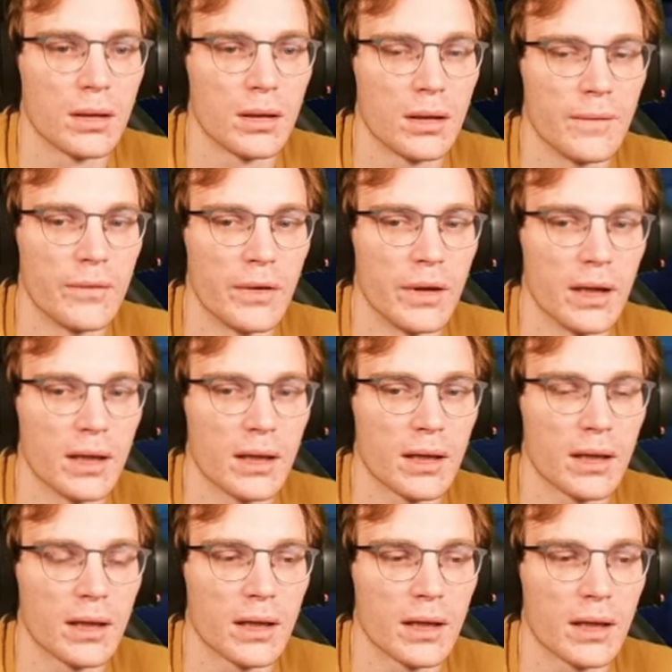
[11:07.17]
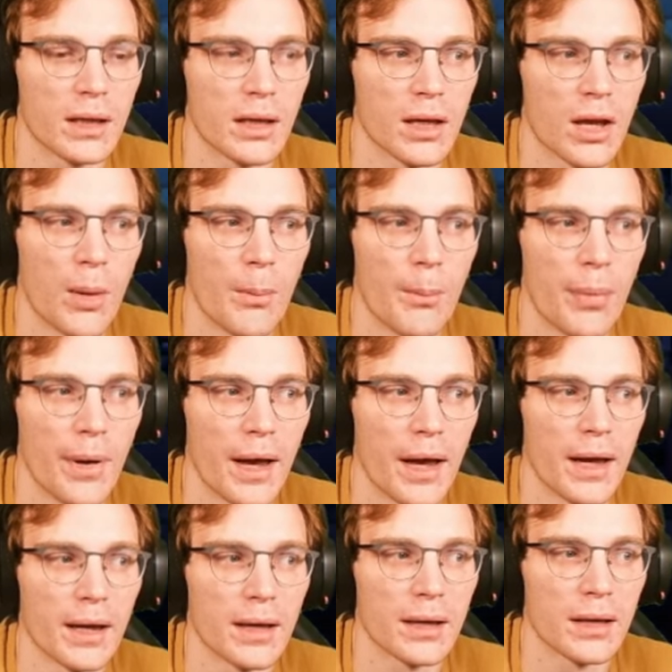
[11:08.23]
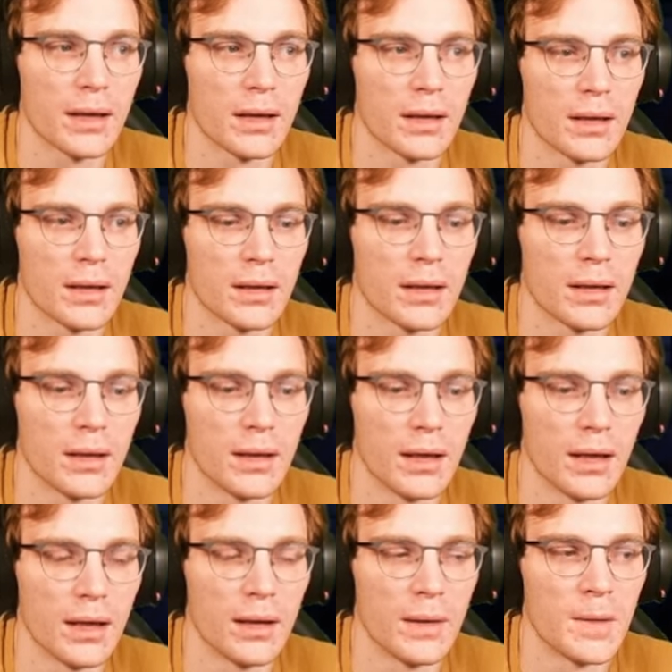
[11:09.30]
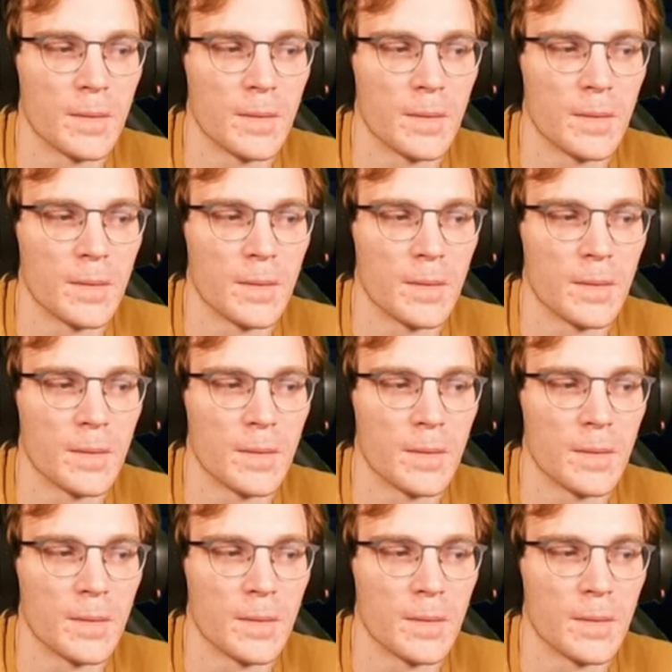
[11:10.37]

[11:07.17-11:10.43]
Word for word: You think? And come and go back. Into the future. Yeah.